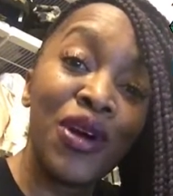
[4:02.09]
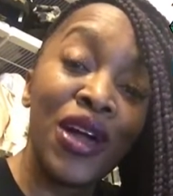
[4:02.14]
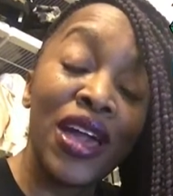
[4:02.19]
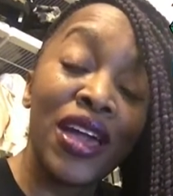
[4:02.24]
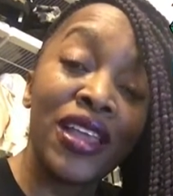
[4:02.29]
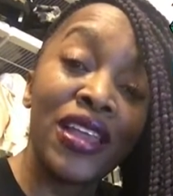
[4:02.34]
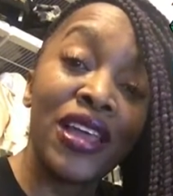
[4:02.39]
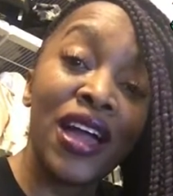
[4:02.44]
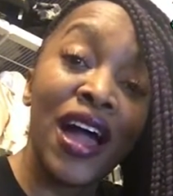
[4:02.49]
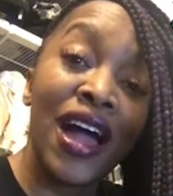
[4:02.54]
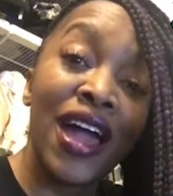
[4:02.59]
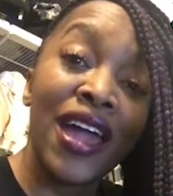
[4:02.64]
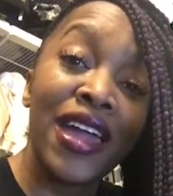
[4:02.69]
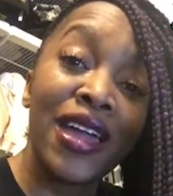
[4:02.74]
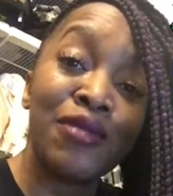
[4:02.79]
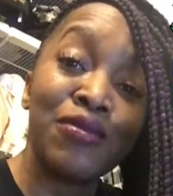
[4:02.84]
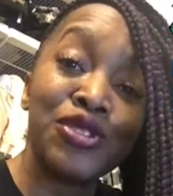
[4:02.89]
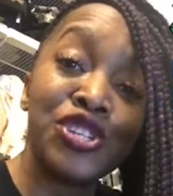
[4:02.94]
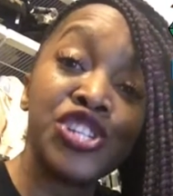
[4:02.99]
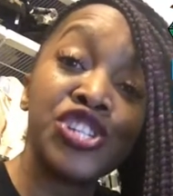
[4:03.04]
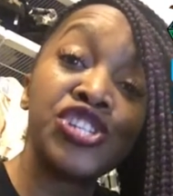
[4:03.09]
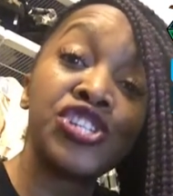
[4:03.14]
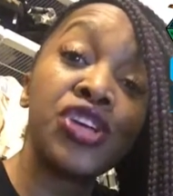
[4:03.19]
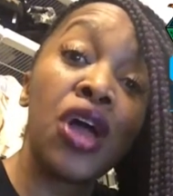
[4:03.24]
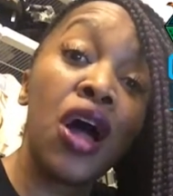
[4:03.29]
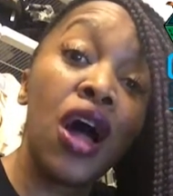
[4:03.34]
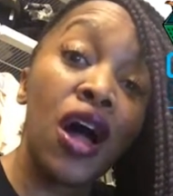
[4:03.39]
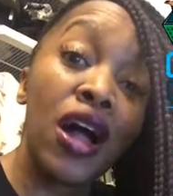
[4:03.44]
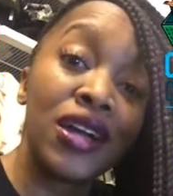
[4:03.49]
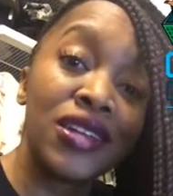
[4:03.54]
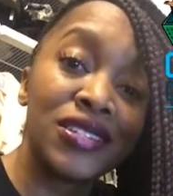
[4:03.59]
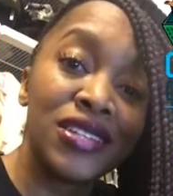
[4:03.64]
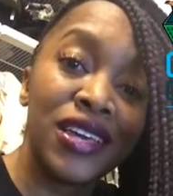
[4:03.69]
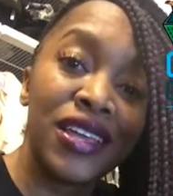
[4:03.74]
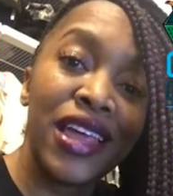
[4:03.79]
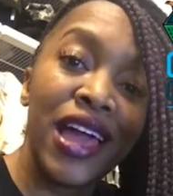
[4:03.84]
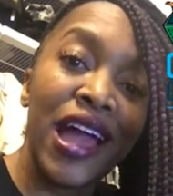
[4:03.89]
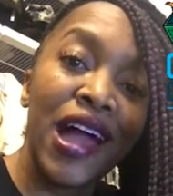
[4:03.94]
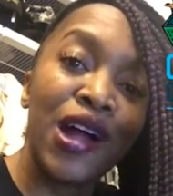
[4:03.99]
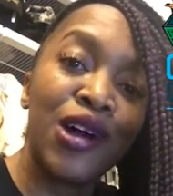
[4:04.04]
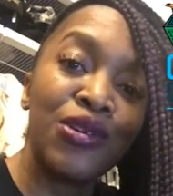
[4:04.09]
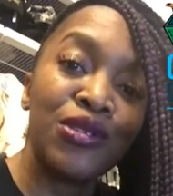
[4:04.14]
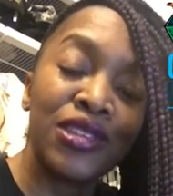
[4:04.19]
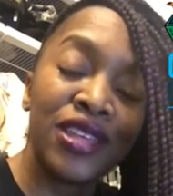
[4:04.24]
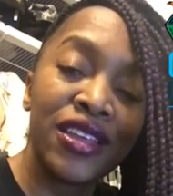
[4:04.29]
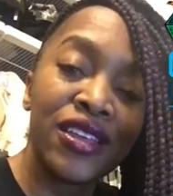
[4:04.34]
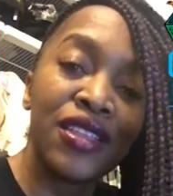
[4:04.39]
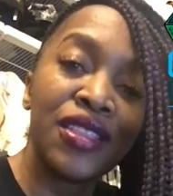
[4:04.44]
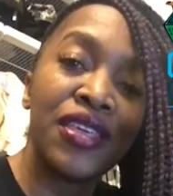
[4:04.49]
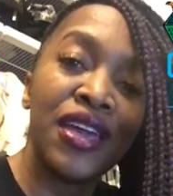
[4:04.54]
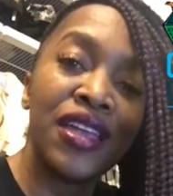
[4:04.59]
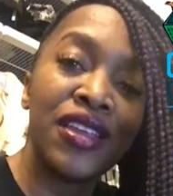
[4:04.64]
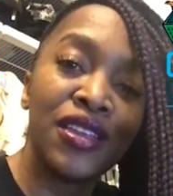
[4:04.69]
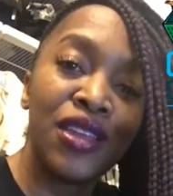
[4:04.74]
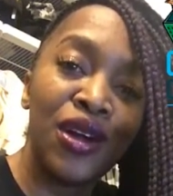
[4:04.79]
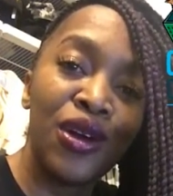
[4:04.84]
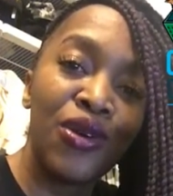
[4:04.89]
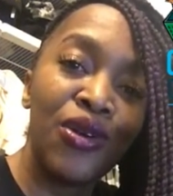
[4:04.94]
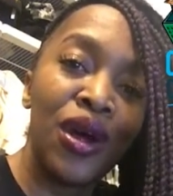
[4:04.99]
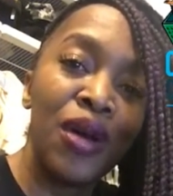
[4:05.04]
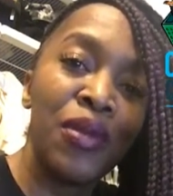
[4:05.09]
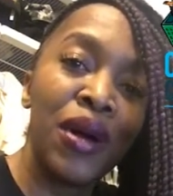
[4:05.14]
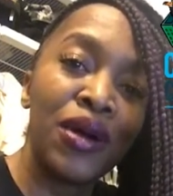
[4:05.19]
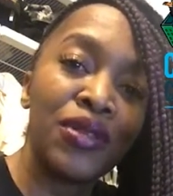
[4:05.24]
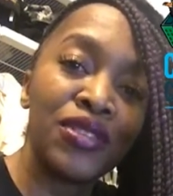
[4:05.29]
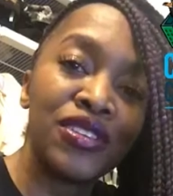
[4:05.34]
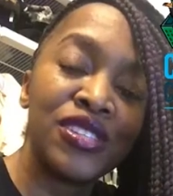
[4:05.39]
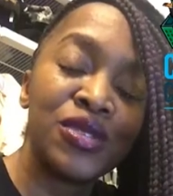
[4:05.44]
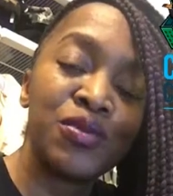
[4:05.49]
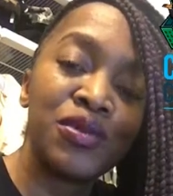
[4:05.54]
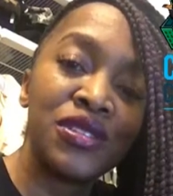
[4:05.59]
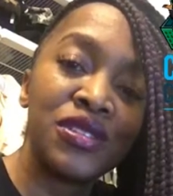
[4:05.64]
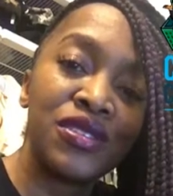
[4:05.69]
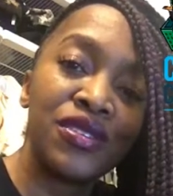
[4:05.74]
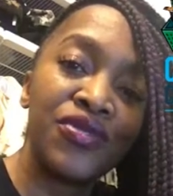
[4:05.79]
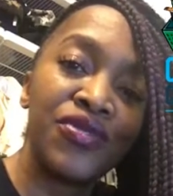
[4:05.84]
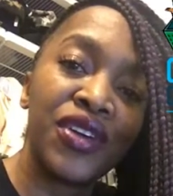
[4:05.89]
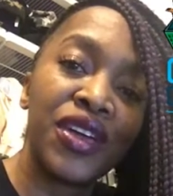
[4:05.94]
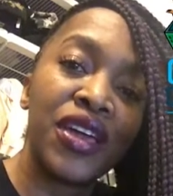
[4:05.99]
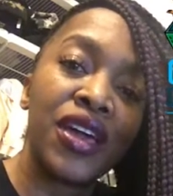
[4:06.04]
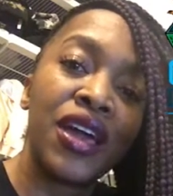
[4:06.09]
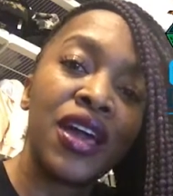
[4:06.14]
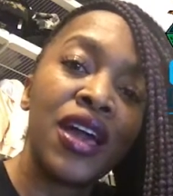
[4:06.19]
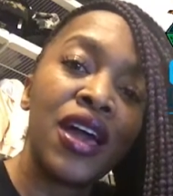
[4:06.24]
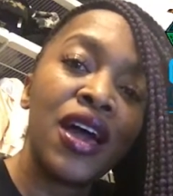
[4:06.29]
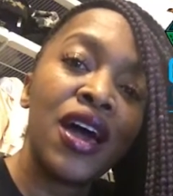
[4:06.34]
and I am shocked at how little they know about the specific,